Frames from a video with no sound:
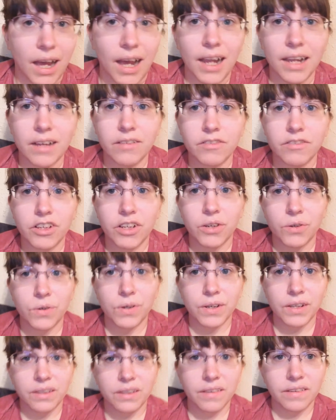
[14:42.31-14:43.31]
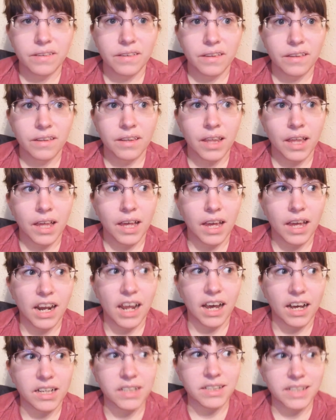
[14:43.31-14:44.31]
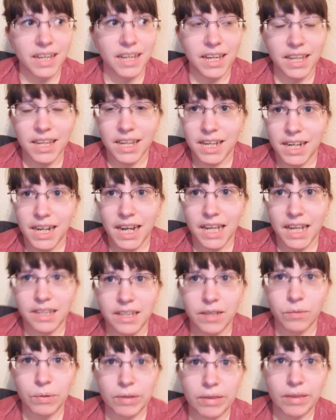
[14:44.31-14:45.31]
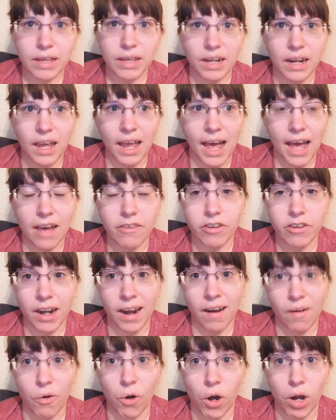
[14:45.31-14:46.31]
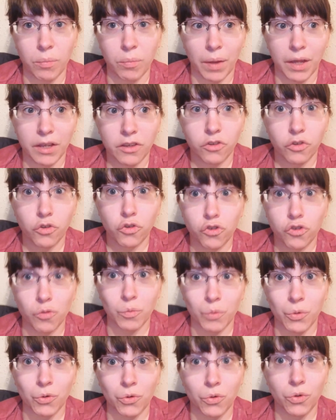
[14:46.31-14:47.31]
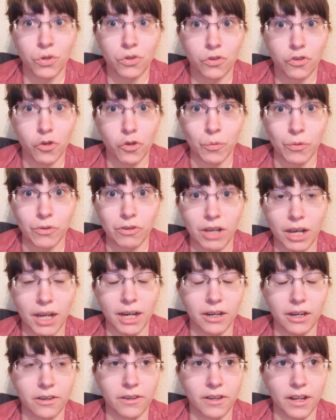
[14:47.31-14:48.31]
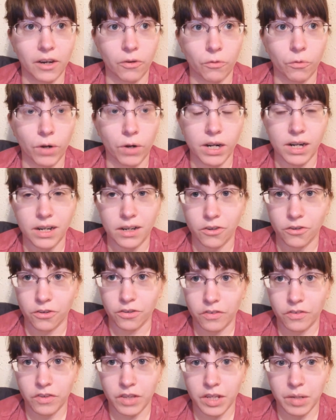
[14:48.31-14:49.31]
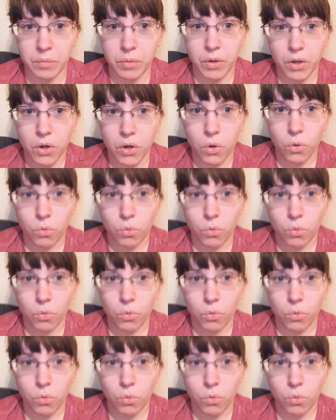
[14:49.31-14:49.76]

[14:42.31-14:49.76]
I have noticed that I'll take it, and then within a half an hour, I'm like super, super tired, like ready to go to sleep.